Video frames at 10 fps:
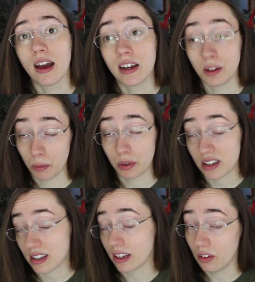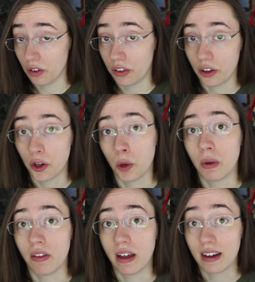and in particular the
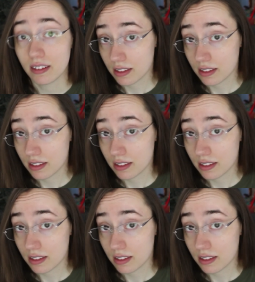human that